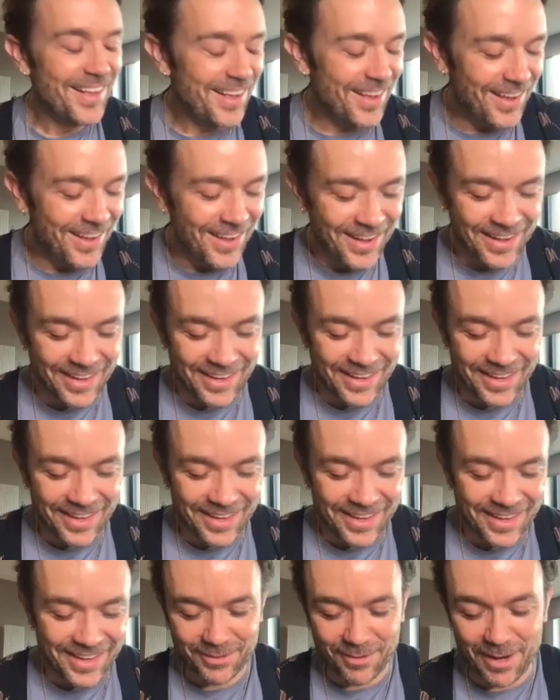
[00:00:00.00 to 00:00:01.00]
Hi,
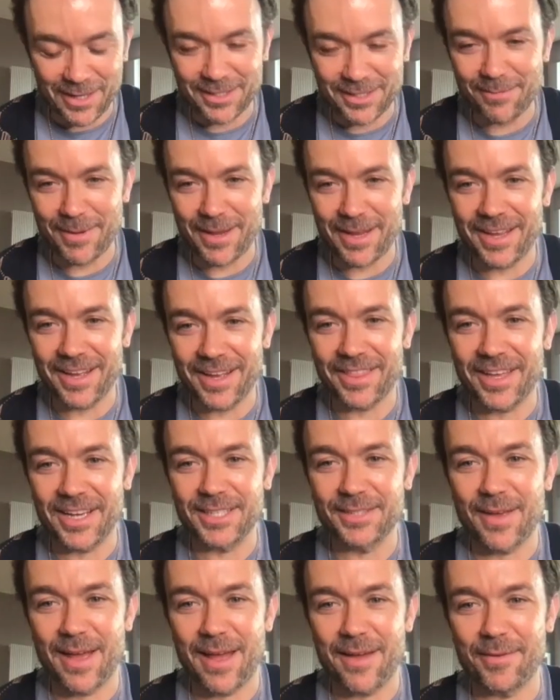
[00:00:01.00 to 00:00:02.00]
it's great to be here. Thanks
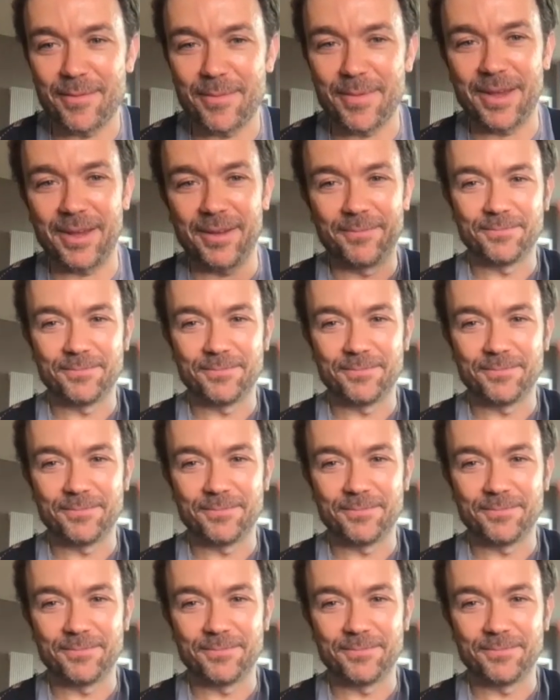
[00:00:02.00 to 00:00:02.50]
for having me.